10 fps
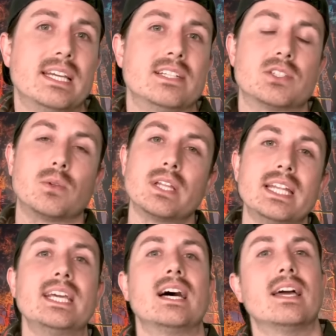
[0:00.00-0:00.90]
And so
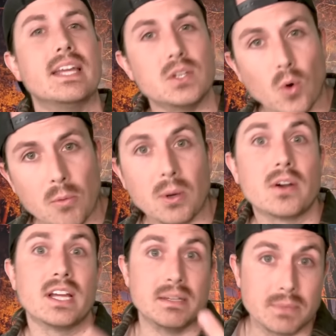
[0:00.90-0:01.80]
Lydia and
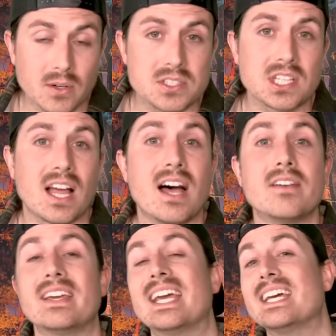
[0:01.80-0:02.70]
Norbert and
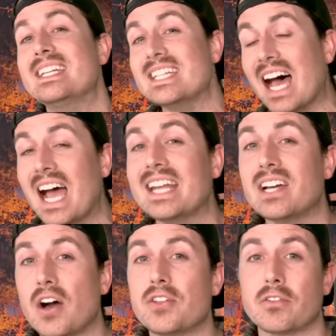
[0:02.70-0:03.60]
Miroslav and nine
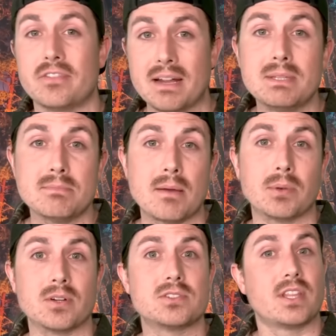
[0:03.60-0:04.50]
other family
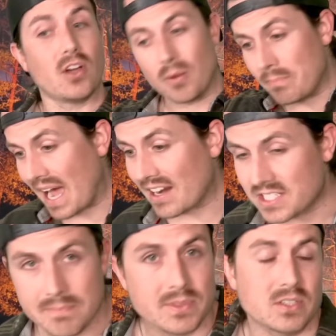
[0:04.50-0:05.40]
members, they all packed
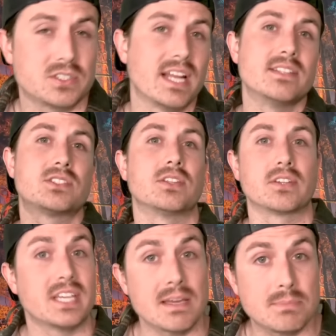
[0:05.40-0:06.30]
up their tents and their
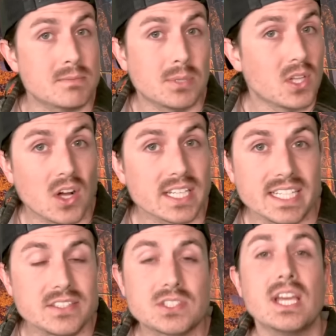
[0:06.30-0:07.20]
camping
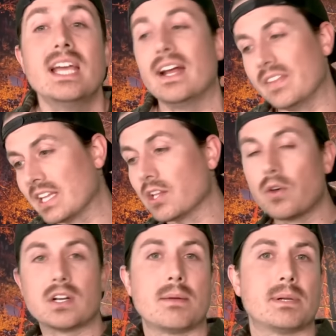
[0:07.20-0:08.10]
belongings and they
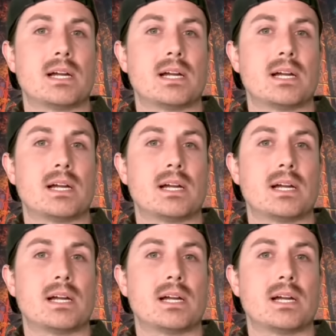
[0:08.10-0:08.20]
loaded up a